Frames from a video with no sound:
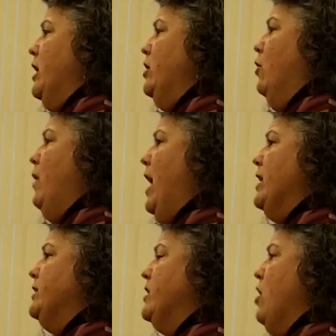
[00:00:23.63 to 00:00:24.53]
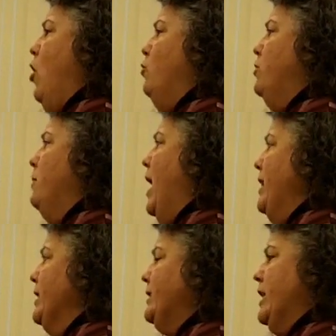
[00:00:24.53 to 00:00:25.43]
you know, as owned
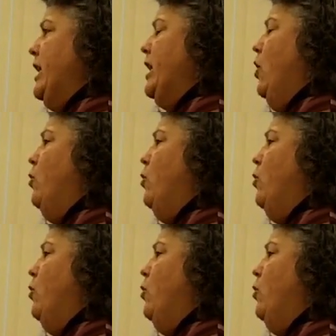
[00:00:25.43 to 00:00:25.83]
by the city,